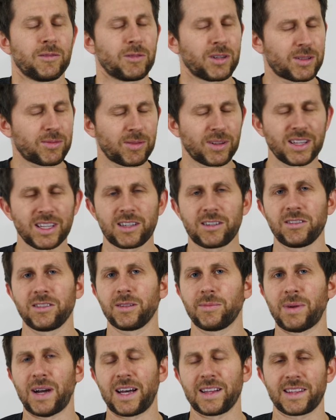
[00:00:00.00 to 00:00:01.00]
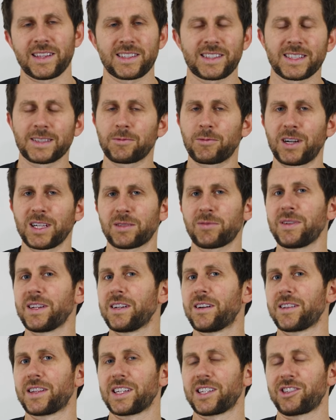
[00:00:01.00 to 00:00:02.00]
What's really cool about this is once we
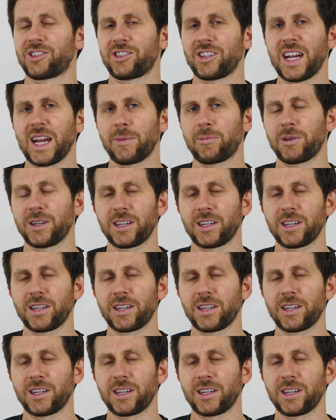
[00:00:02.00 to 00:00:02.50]
know this shape,